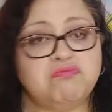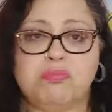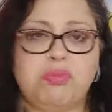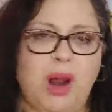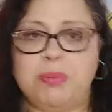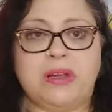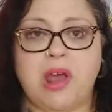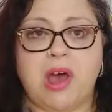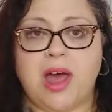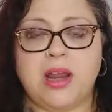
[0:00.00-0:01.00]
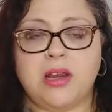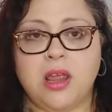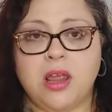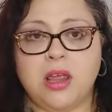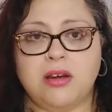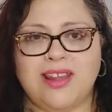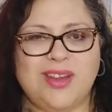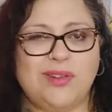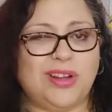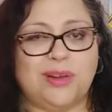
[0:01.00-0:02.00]
Probably not.
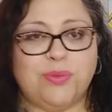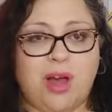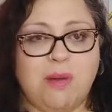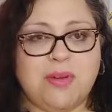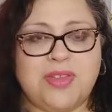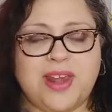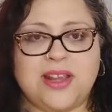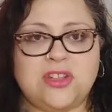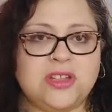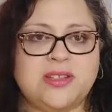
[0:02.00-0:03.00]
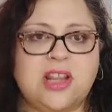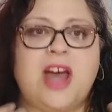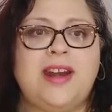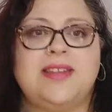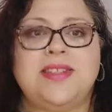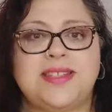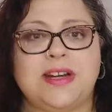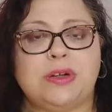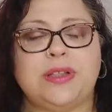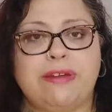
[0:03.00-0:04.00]
Nothing really wrong with it. It's just not
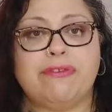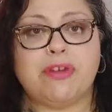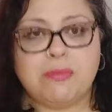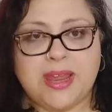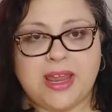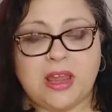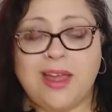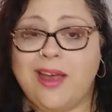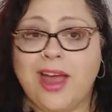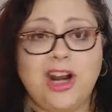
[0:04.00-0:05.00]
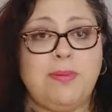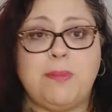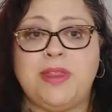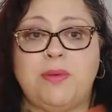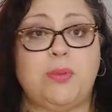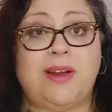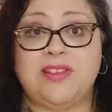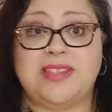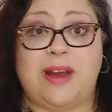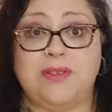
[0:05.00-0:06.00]
necessarily for me. I know people that would wear
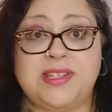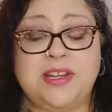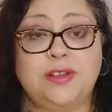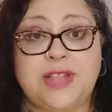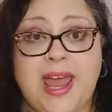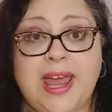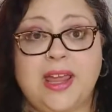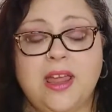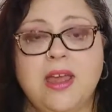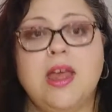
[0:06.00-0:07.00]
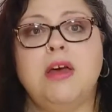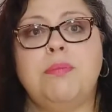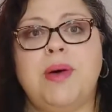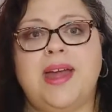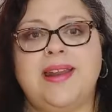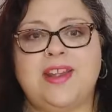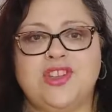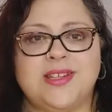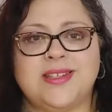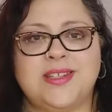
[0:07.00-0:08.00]
this every single day, but it
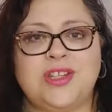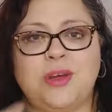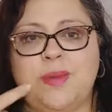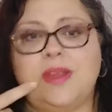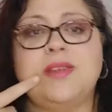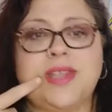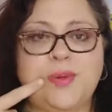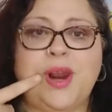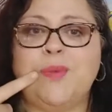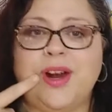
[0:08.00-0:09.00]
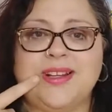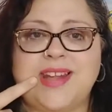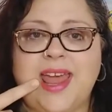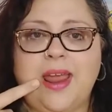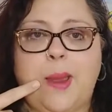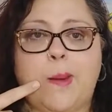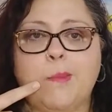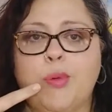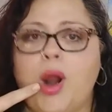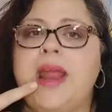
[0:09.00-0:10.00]
just doesn't suit me. You see what I'm wearing today.
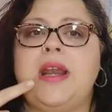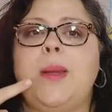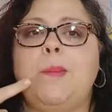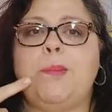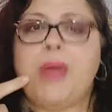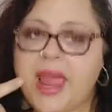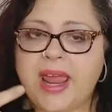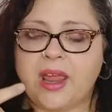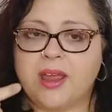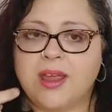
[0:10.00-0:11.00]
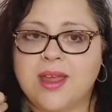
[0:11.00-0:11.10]
Bright pink.